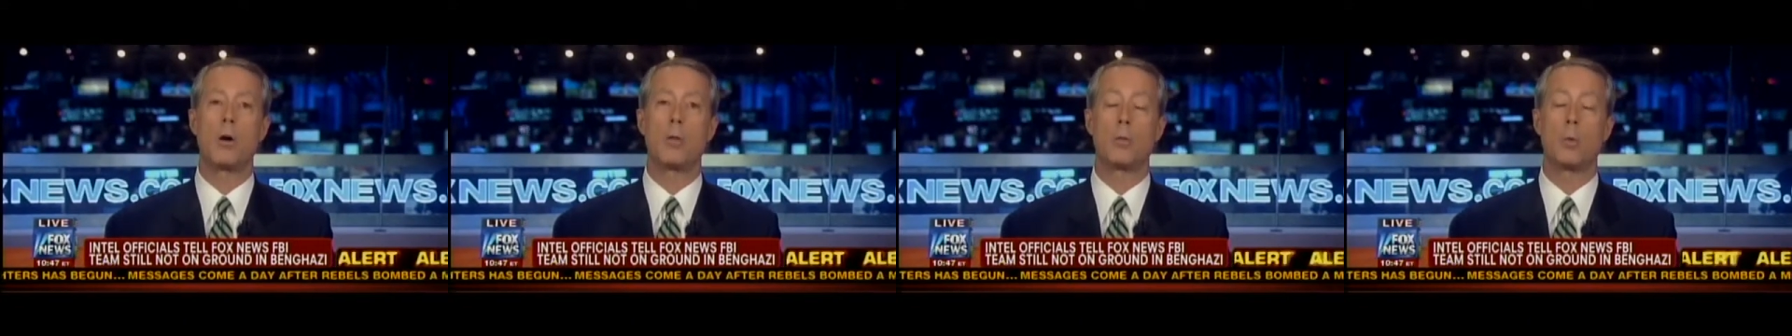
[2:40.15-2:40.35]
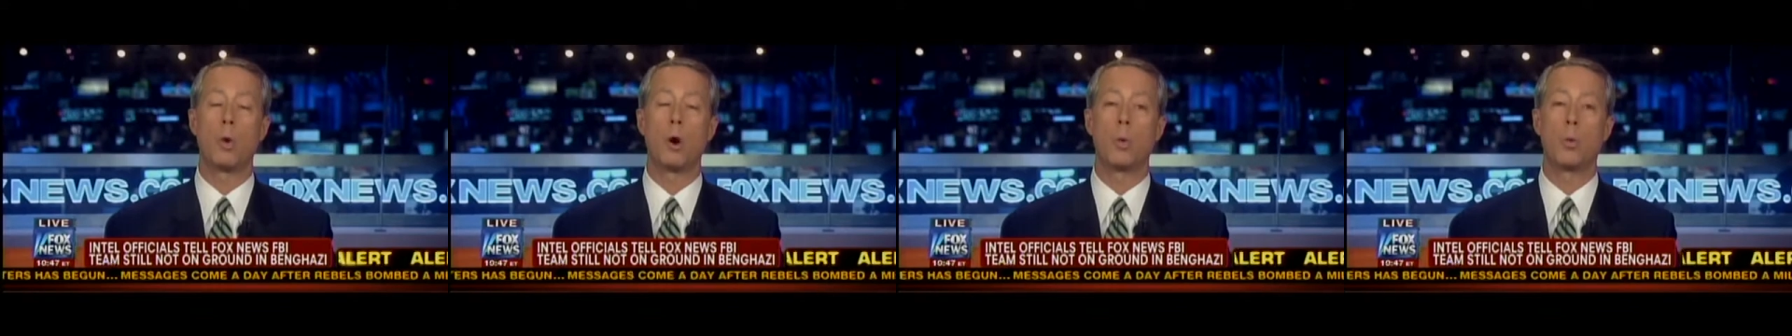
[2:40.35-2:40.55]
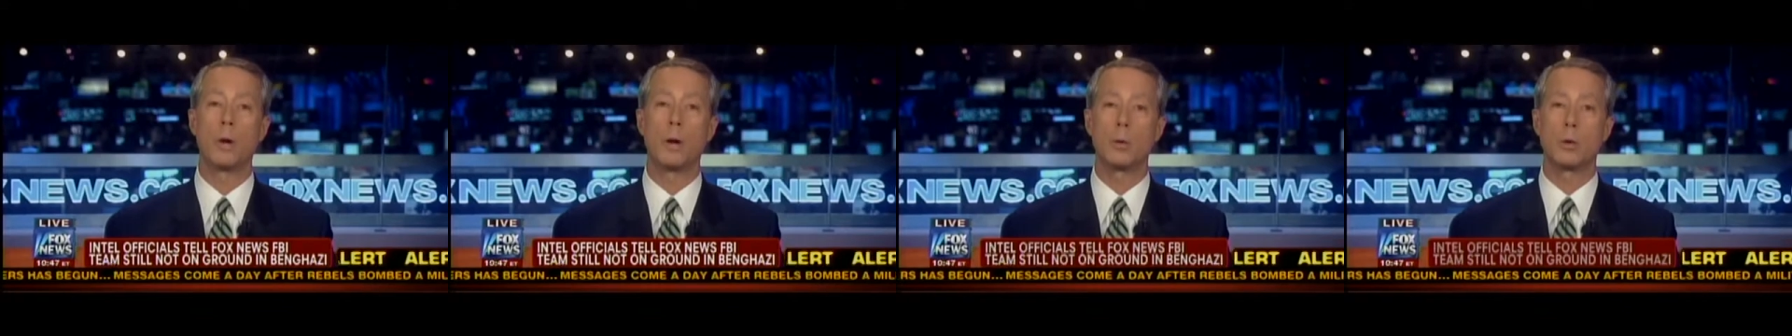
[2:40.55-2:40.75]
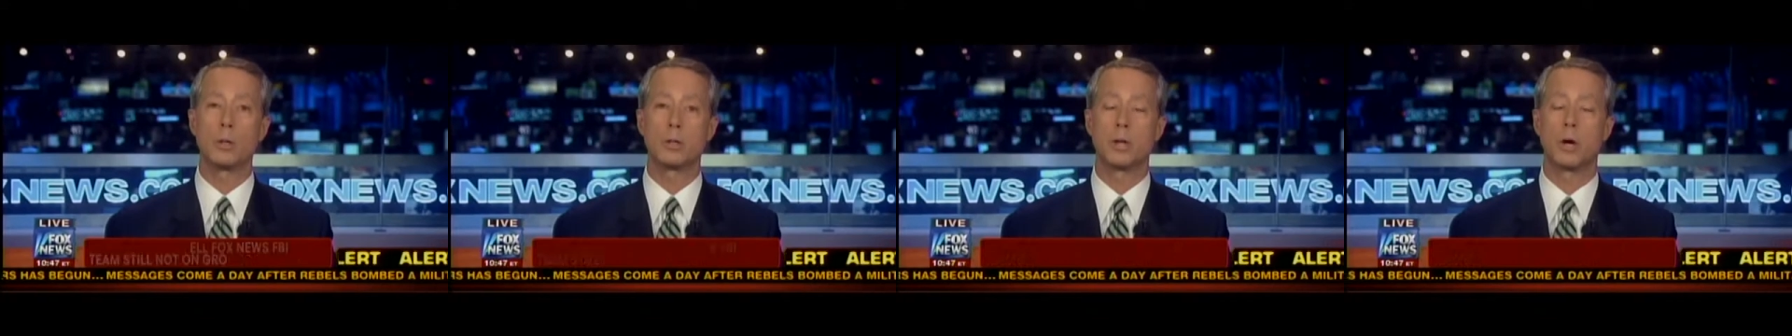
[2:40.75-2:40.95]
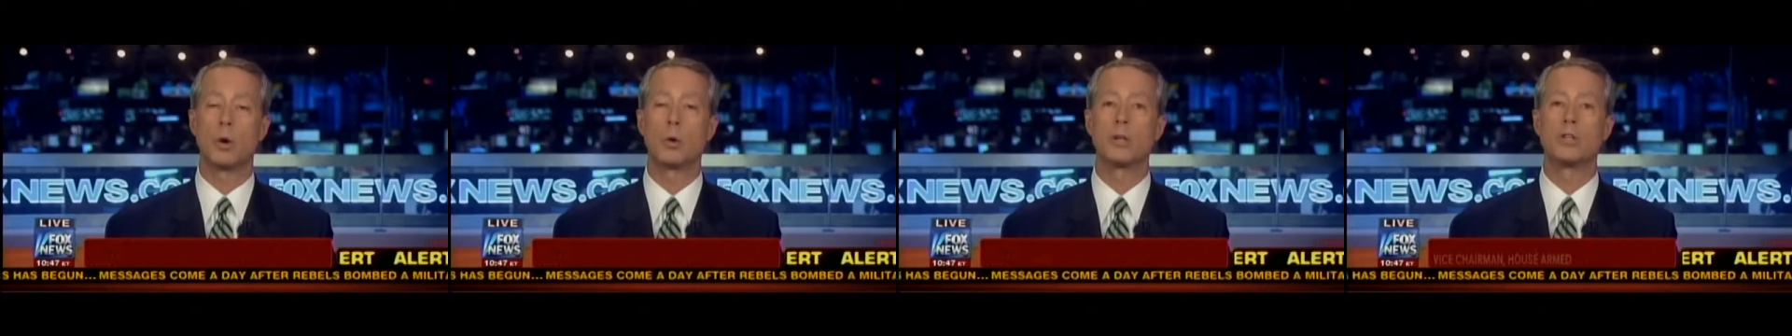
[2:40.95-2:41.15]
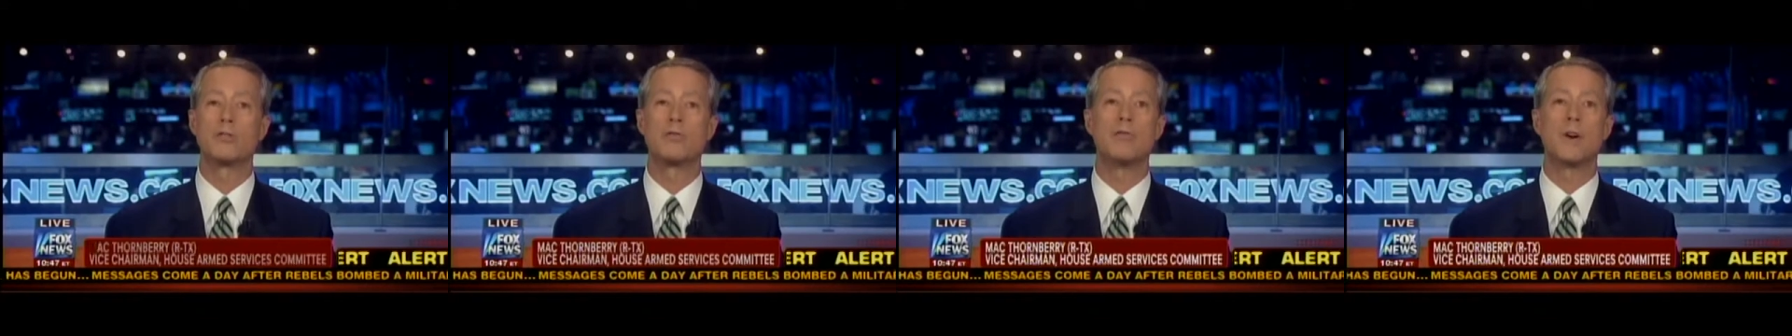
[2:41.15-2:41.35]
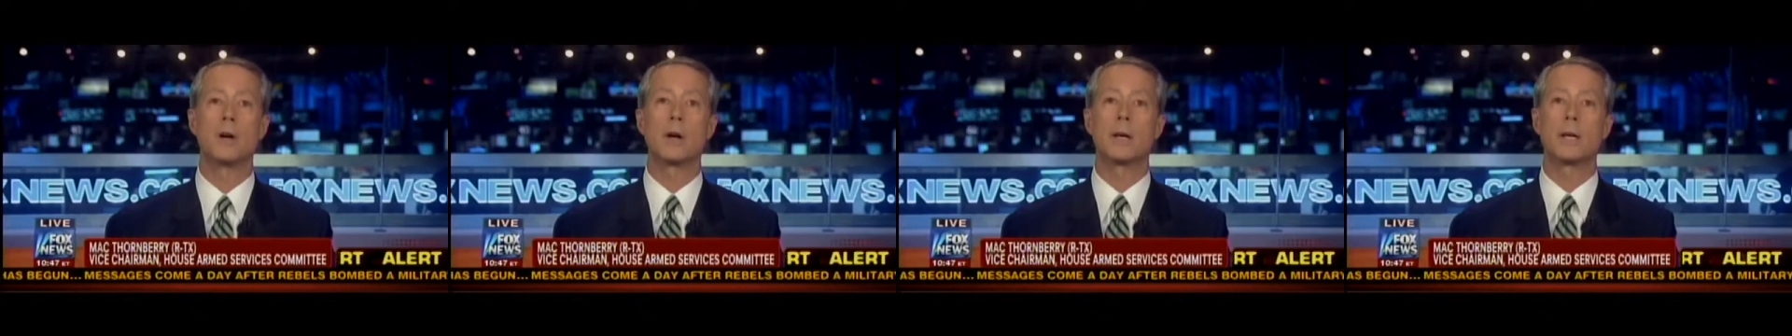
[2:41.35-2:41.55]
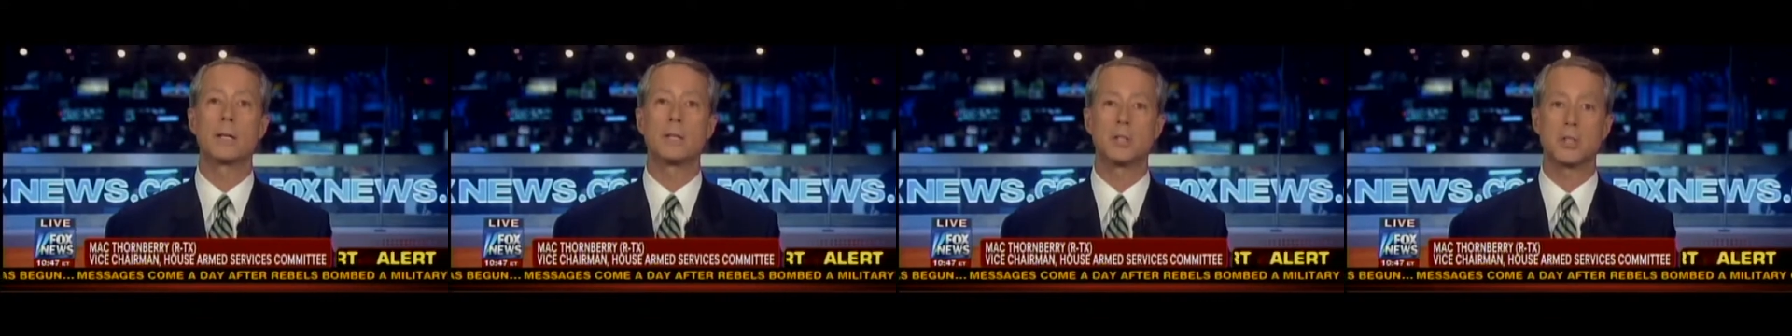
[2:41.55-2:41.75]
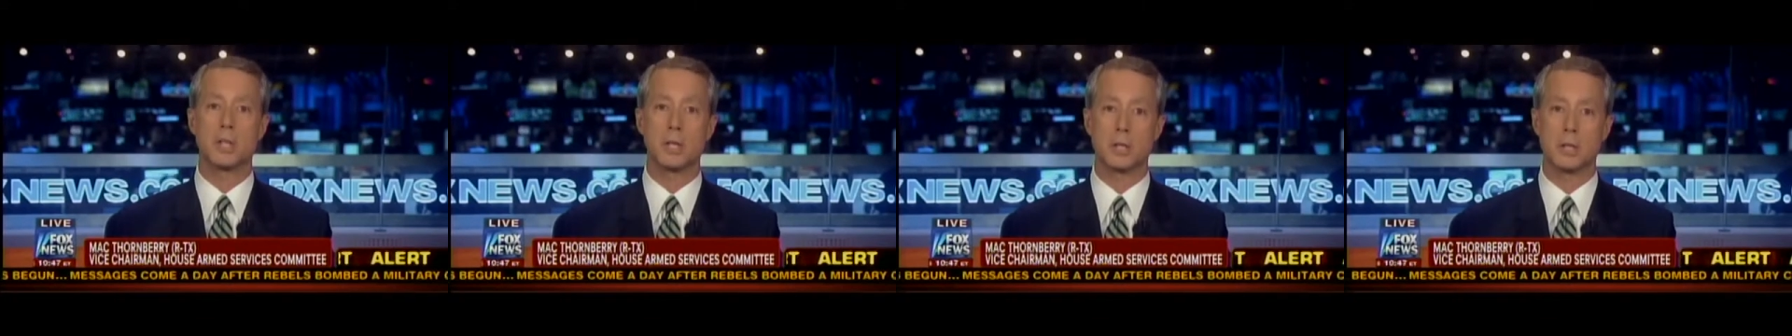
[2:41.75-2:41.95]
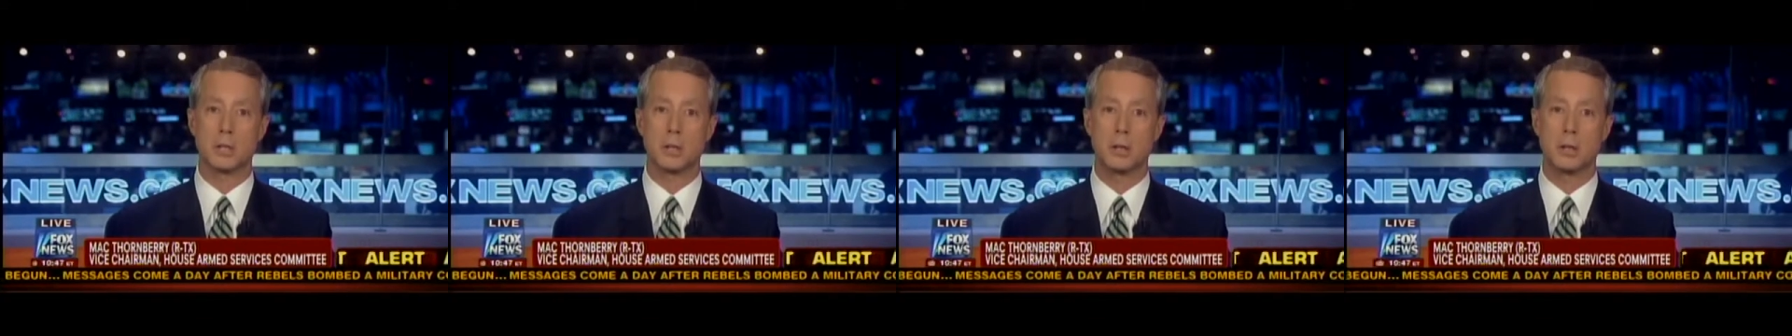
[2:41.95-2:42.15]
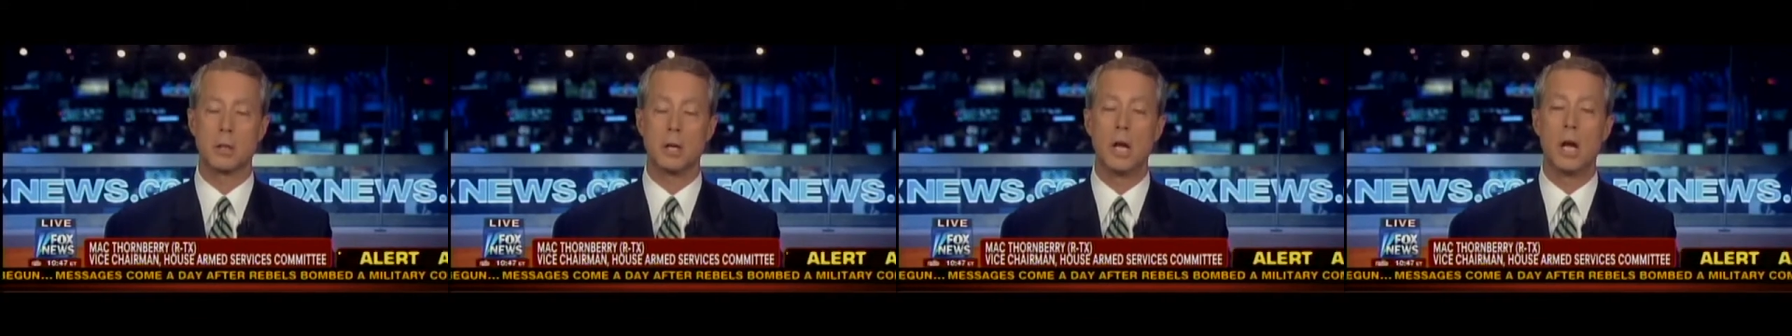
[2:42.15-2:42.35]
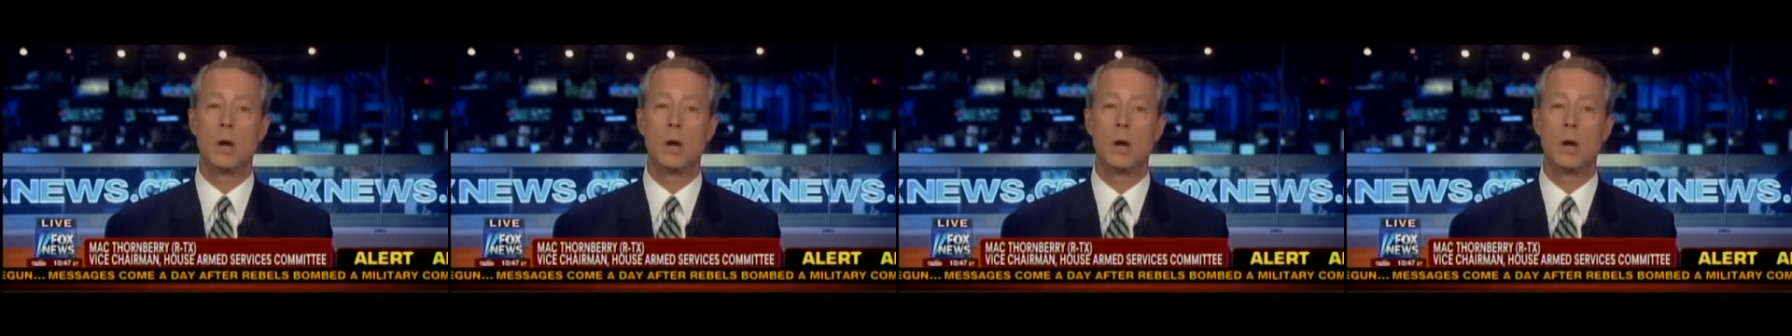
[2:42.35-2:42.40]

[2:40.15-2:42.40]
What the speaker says: what we were told is very consistent